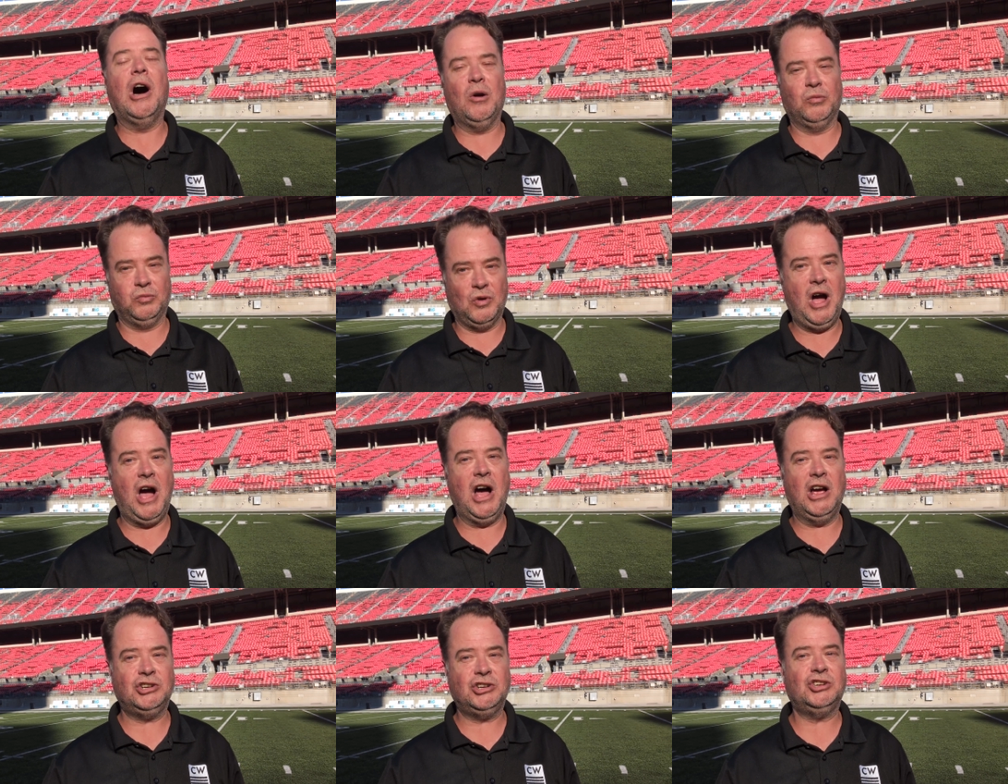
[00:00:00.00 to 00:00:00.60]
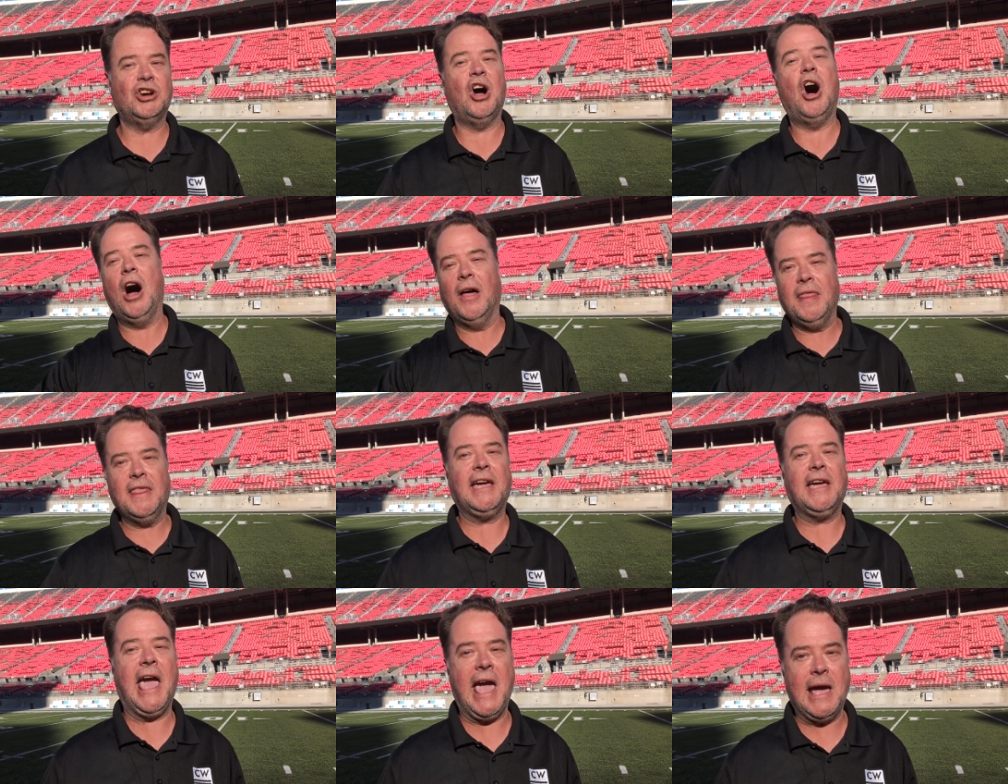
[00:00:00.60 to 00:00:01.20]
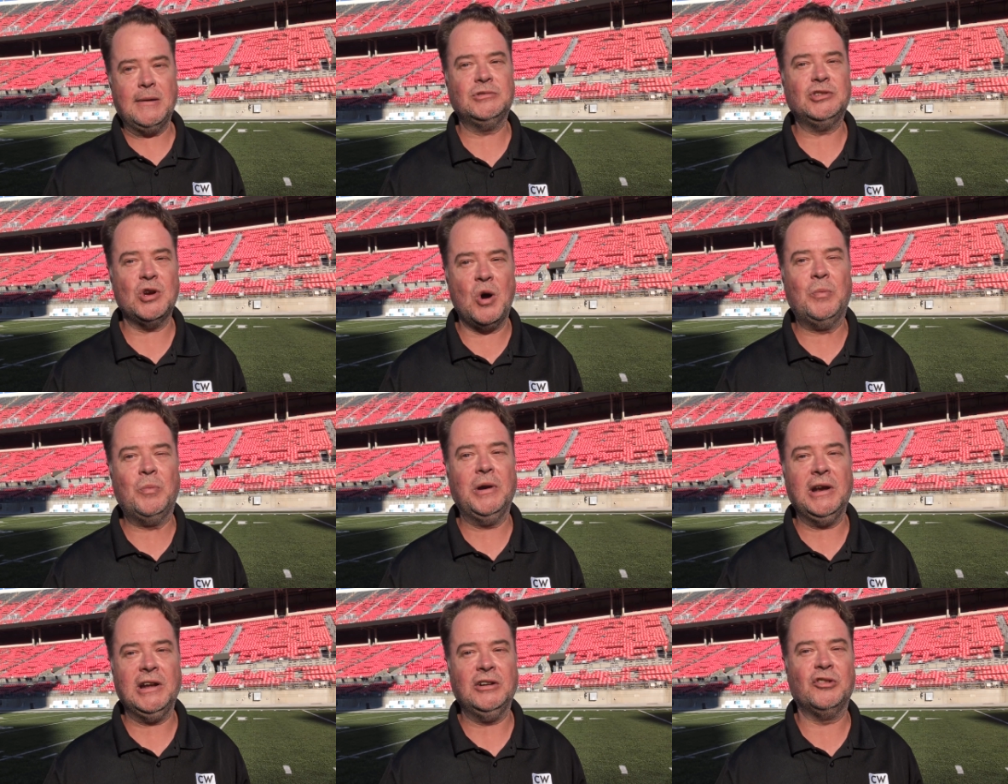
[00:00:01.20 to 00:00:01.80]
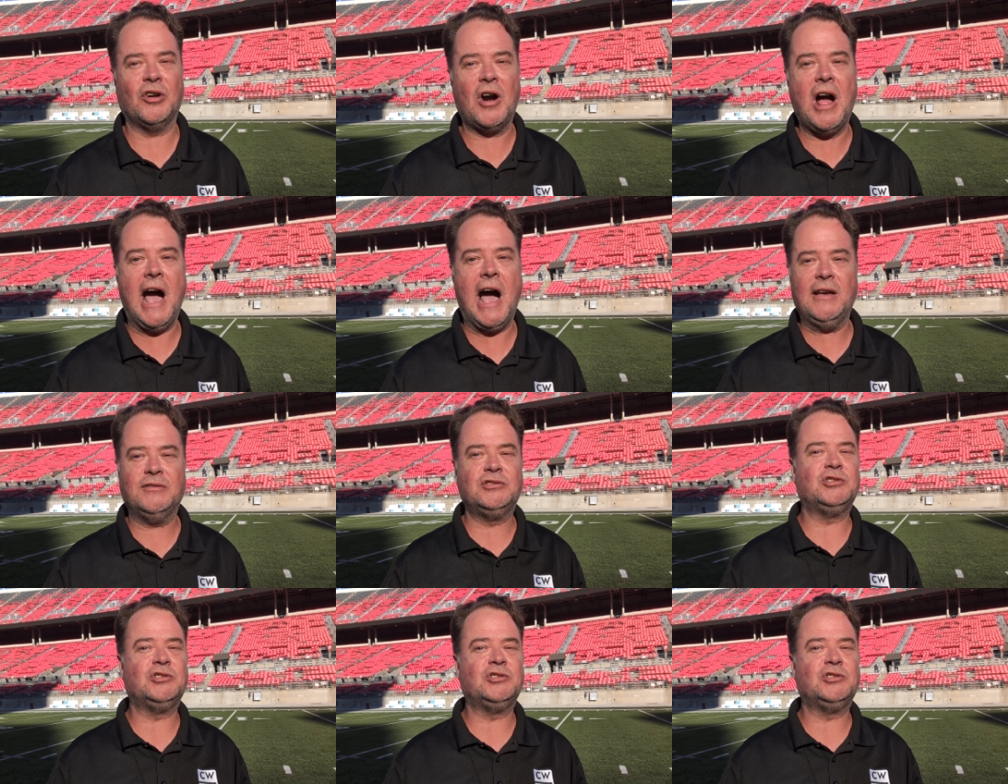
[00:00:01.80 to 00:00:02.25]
rush on the game's opening drive.